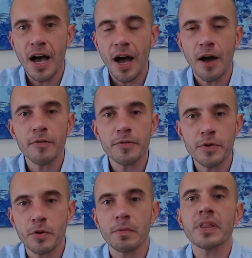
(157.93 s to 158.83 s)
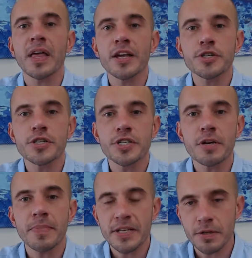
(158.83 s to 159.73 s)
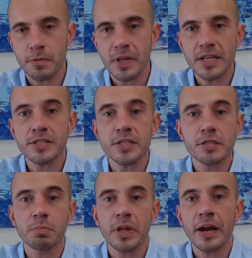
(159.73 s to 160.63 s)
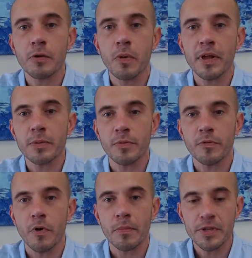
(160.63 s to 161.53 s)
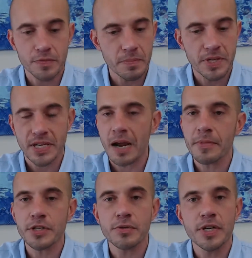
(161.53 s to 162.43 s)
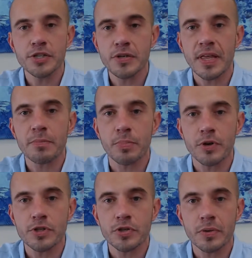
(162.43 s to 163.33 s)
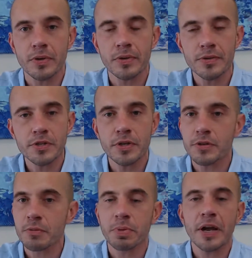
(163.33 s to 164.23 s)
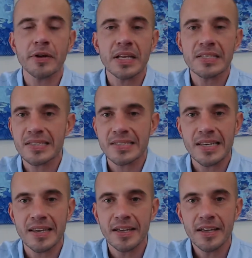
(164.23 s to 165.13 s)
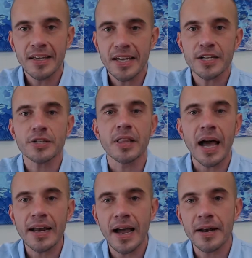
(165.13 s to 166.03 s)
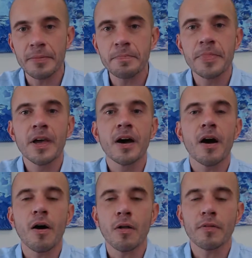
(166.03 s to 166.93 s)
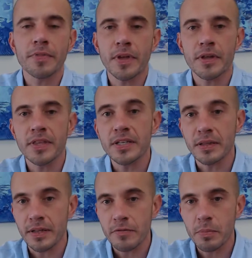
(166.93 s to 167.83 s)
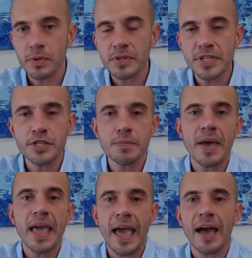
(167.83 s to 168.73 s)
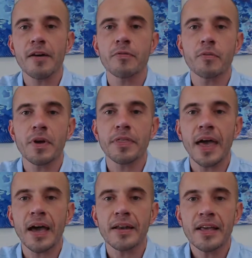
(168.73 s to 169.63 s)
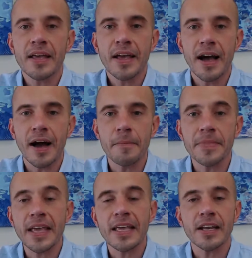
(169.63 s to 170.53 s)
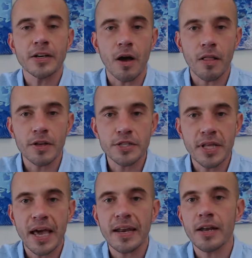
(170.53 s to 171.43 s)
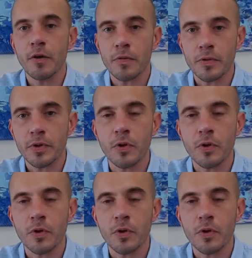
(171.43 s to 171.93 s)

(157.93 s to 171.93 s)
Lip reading: of your relationship as it relates to supplier quality performance. From the time that you issue that purchase order, your supplier gets to see each line item, all of the deliverables that you may have with that. They can acknowledge that, and over the